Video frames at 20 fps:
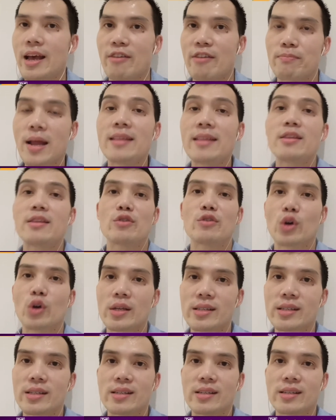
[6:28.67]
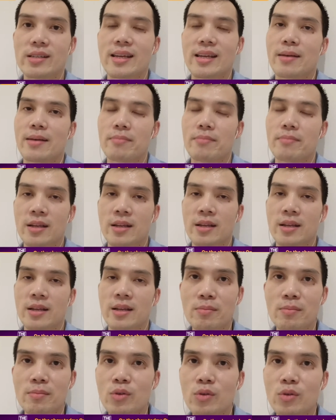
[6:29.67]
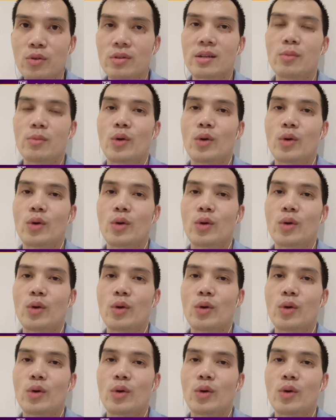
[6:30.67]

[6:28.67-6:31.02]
they have plenty of choices, and their, their number